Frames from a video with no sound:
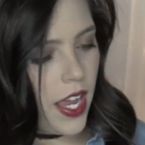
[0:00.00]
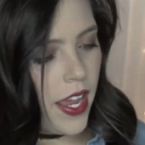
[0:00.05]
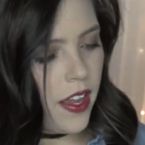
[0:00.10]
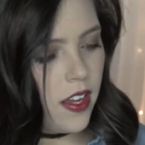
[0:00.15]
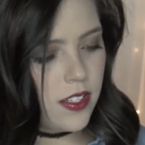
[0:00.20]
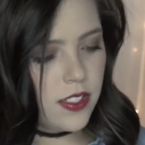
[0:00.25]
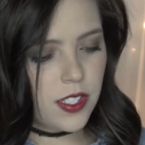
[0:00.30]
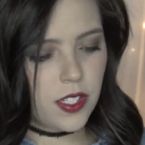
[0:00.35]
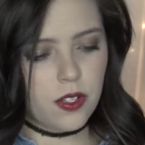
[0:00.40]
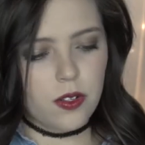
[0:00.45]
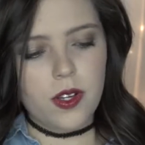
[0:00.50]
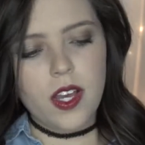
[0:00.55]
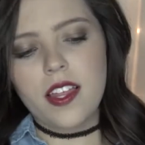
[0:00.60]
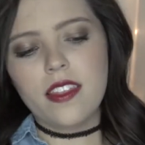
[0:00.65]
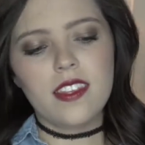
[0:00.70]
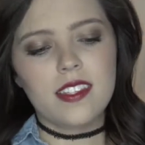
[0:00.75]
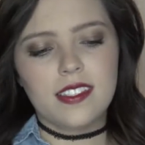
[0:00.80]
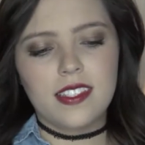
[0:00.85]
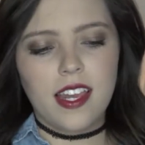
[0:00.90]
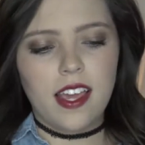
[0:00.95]
I also got
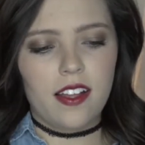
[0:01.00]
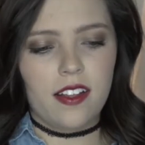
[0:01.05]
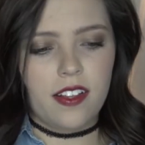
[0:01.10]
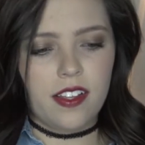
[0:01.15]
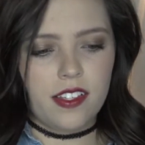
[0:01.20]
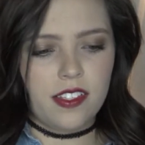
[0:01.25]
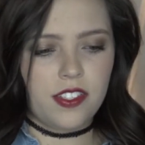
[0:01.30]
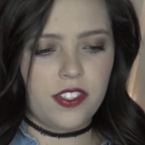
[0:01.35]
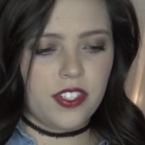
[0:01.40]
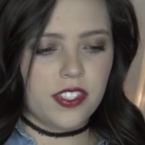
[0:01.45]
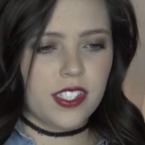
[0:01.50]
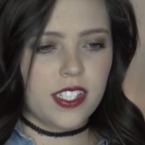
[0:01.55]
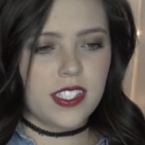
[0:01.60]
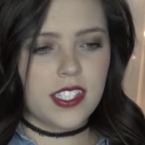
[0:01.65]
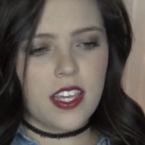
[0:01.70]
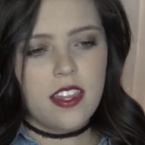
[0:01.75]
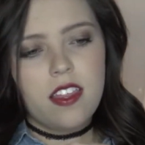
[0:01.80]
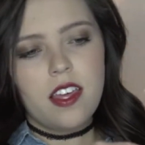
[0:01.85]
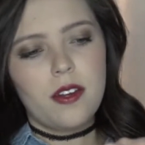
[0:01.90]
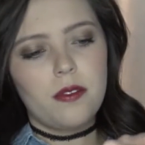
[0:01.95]
this necklace just because
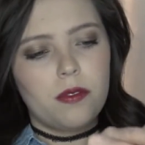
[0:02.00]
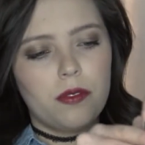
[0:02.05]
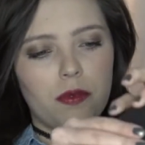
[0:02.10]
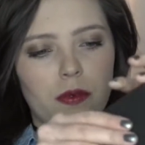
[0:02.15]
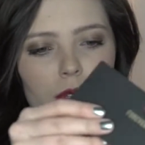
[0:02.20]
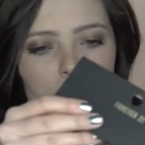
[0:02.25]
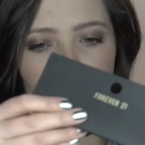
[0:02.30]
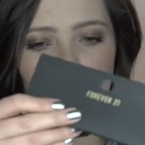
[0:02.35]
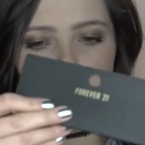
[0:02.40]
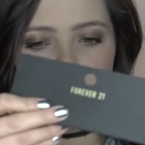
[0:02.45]
I thought it was really